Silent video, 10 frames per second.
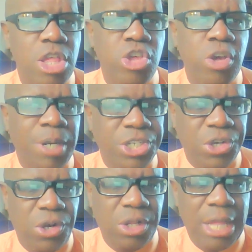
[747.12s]

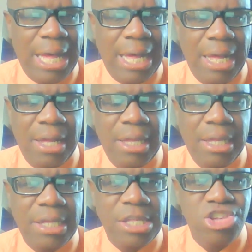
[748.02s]
geopolitical uh,
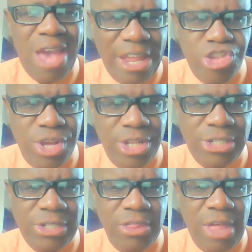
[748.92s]

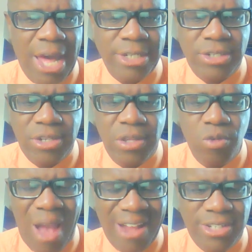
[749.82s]
challenges that
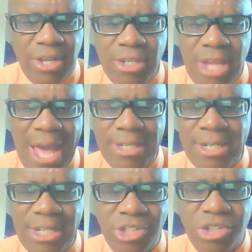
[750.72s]
Rattigan
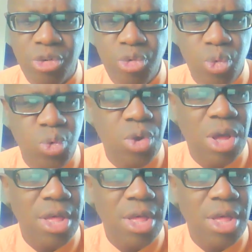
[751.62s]
and his crew,